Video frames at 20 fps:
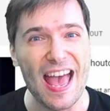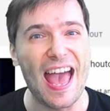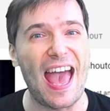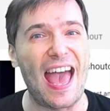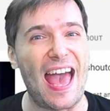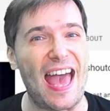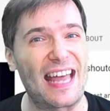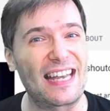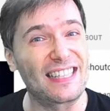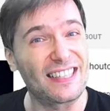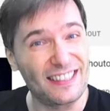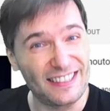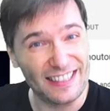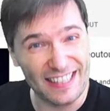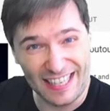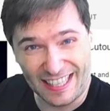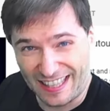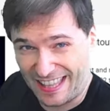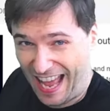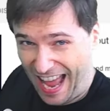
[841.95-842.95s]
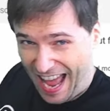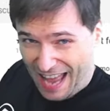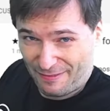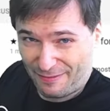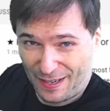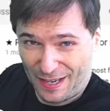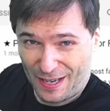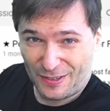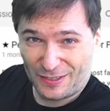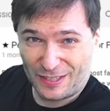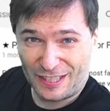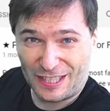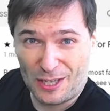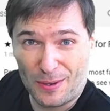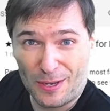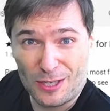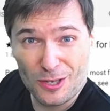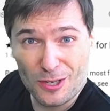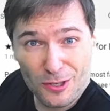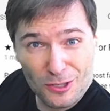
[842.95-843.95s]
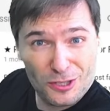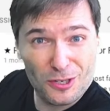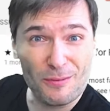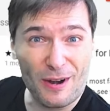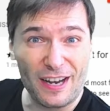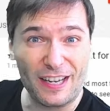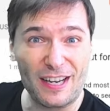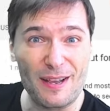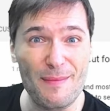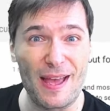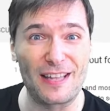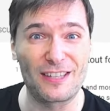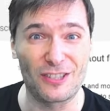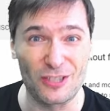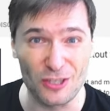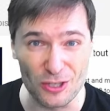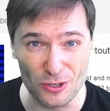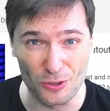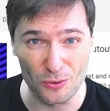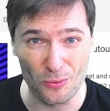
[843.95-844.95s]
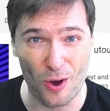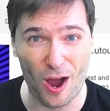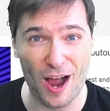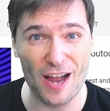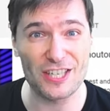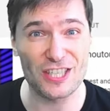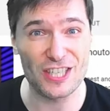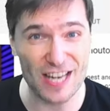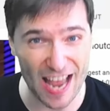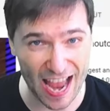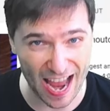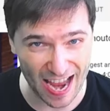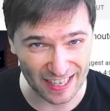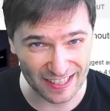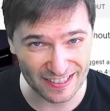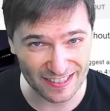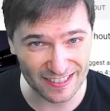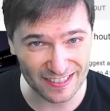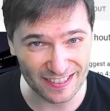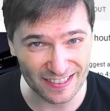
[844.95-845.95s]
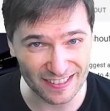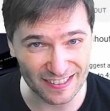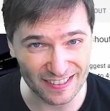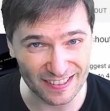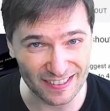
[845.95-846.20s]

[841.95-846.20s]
And click that video to see what YouTube recommends you watch next.